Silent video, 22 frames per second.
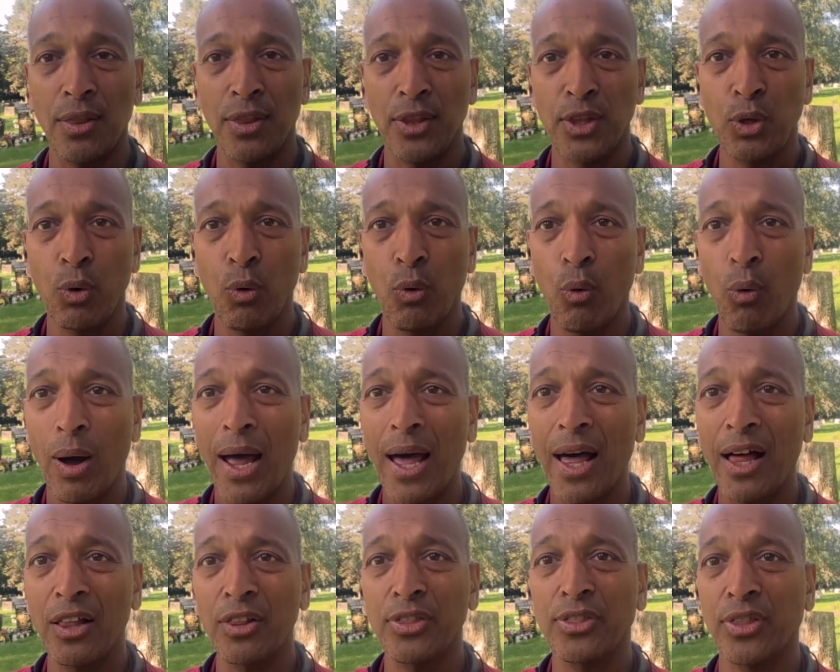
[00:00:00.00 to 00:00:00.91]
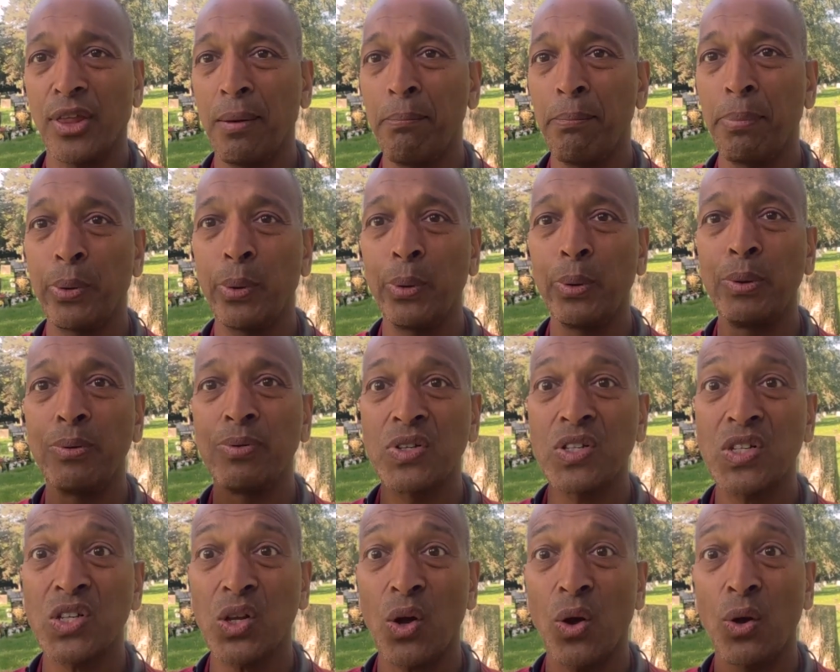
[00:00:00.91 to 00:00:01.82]
Your health improves
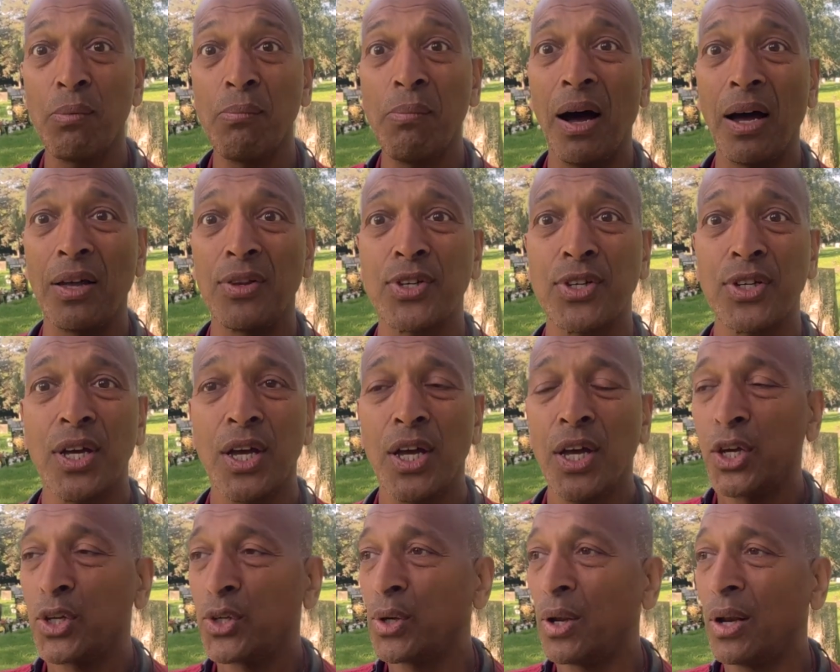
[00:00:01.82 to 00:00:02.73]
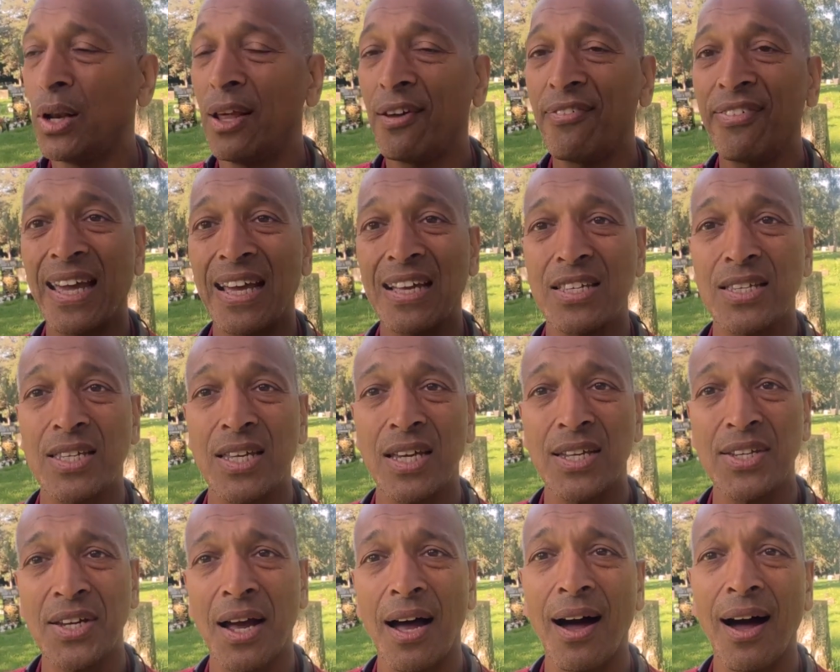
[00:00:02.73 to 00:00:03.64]
so much, you're living at
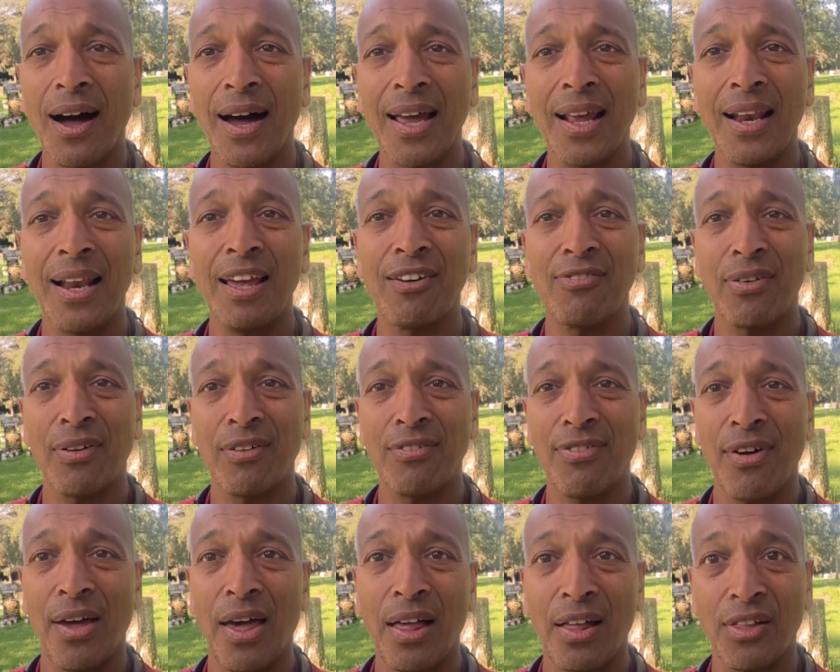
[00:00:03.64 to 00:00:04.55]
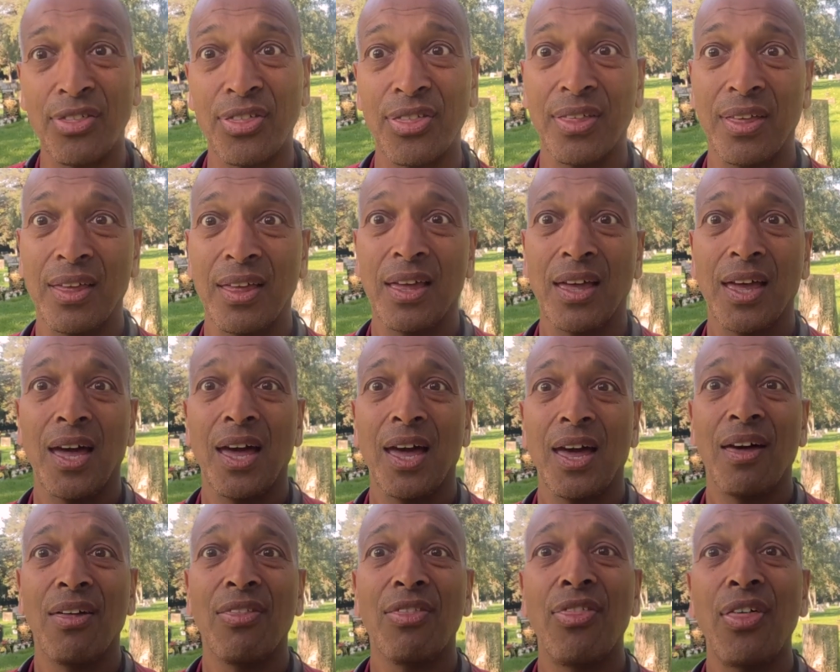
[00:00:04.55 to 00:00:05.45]
such a high level of health,
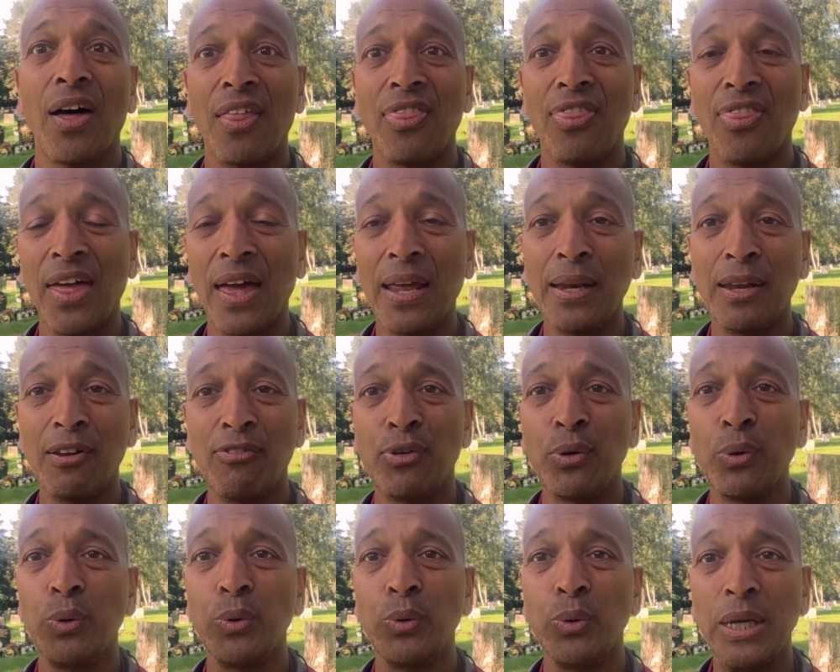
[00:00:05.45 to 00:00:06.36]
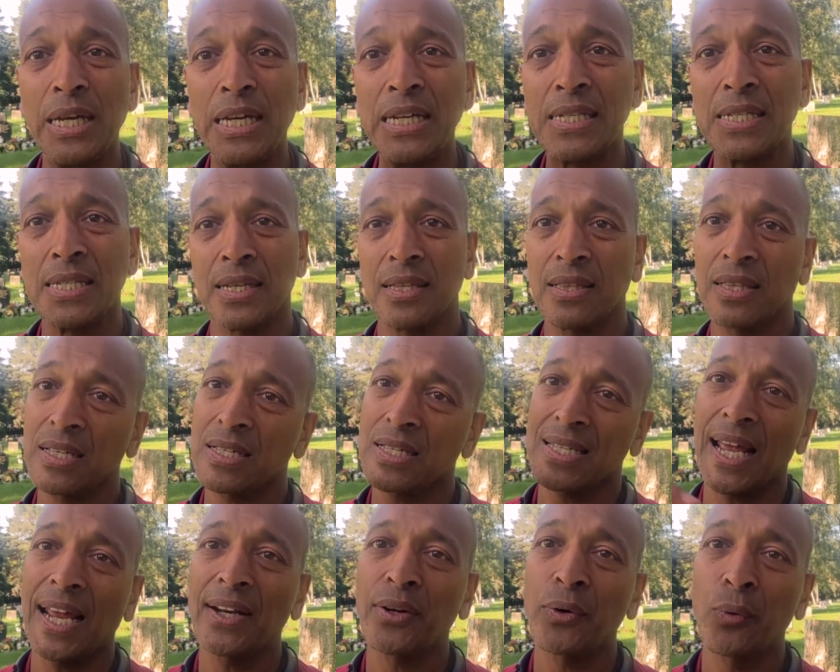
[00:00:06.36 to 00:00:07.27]
that then if you eat the
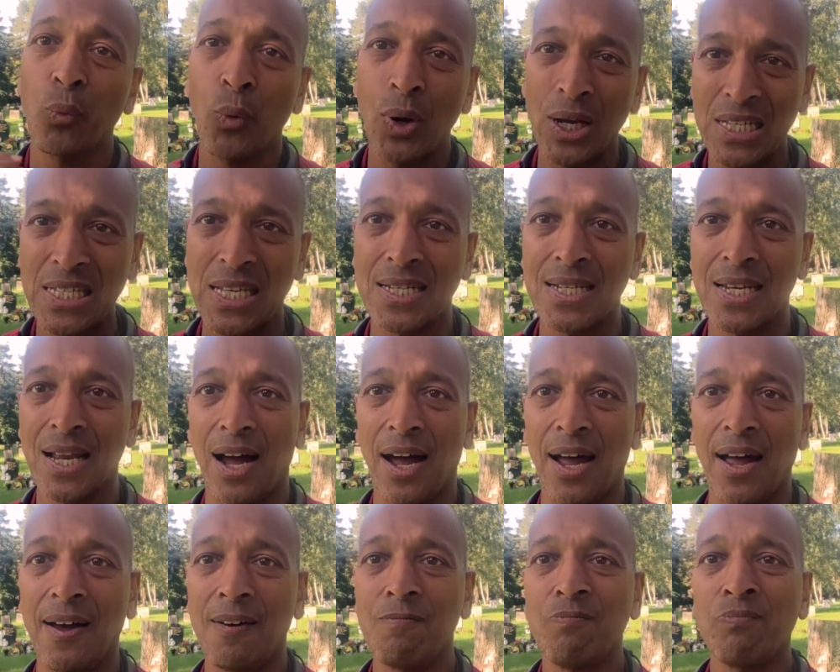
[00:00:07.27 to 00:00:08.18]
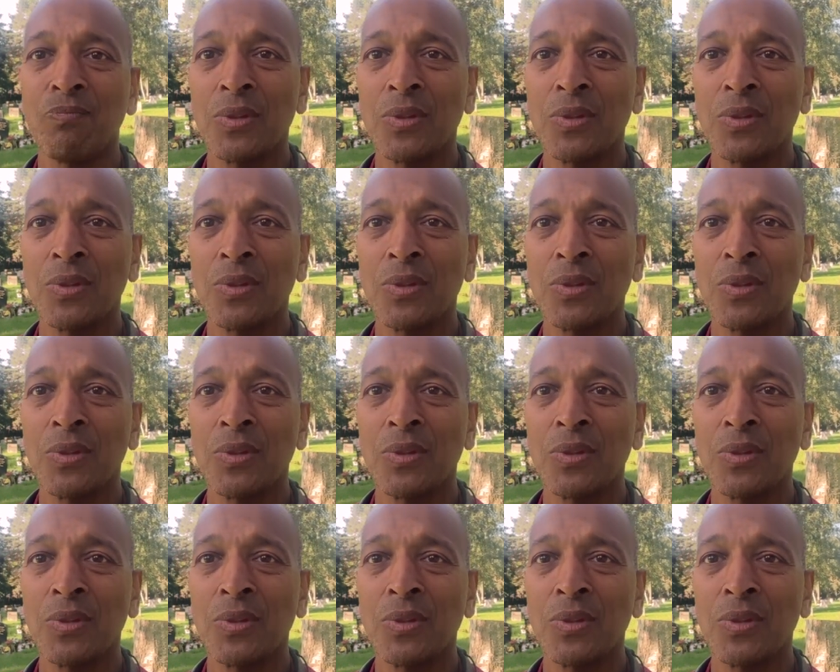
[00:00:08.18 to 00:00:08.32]
standard Western diet,